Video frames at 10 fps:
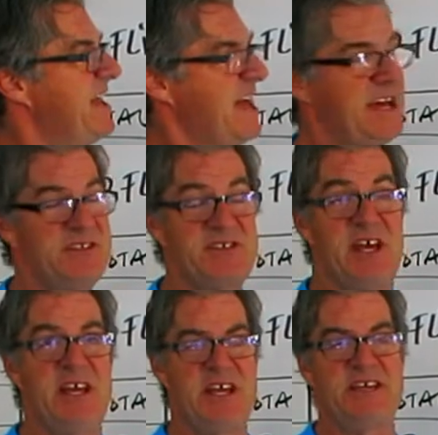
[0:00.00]
heads
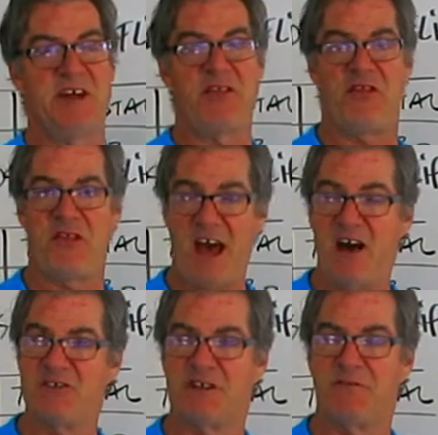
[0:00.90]
in
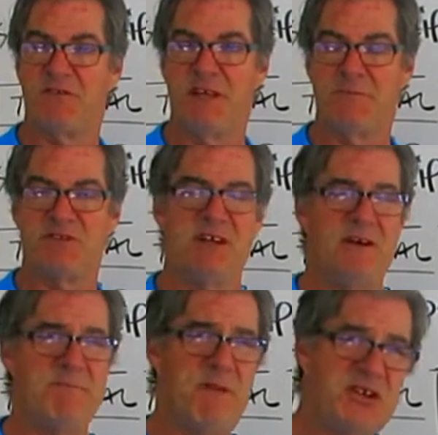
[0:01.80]
1,000 flips.
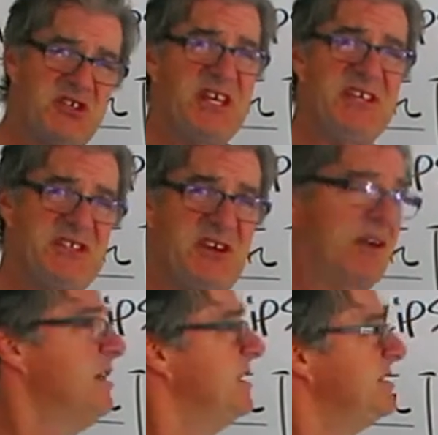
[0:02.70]
Much
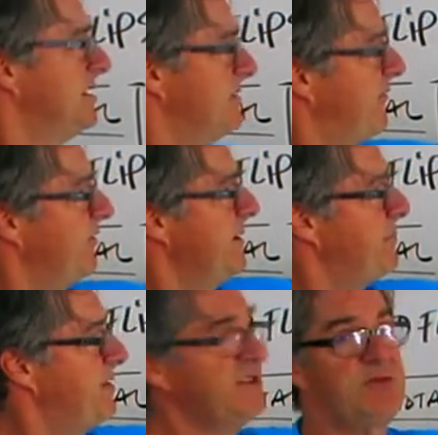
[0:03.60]
easier to flip
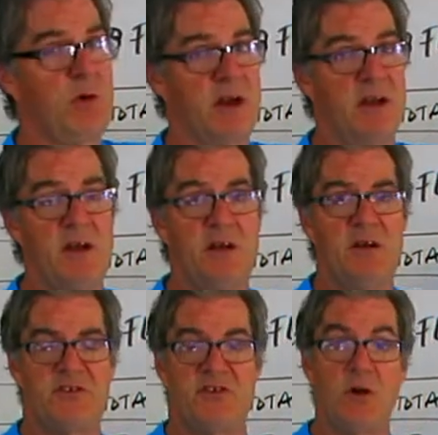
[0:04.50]
this one.
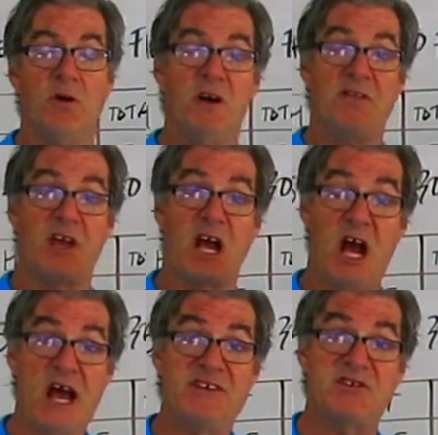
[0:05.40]
So the
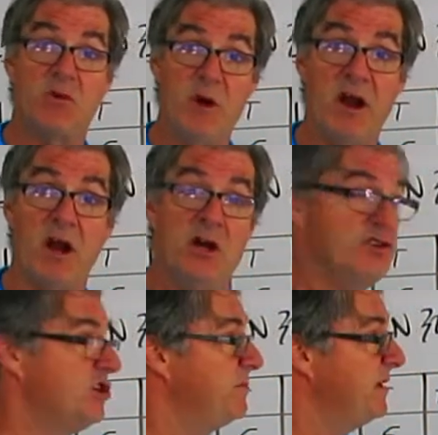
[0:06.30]
chi-square
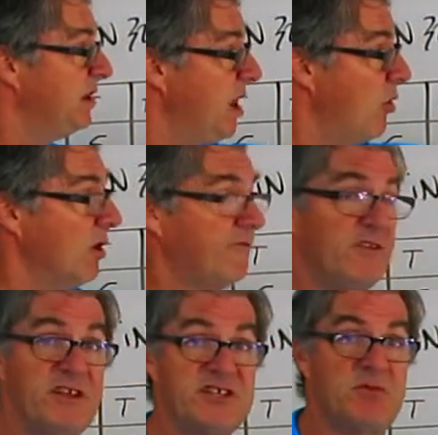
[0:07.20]
should be lower for this